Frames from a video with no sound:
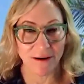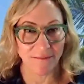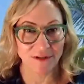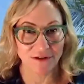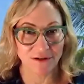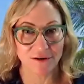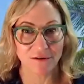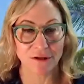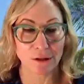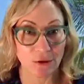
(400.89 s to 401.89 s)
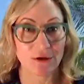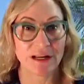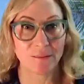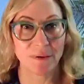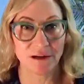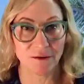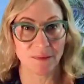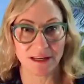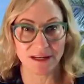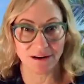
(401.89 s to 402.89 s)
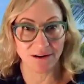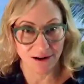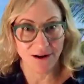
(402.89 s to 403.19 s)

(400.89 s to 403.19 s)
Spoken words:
I'm sure the learning pyramid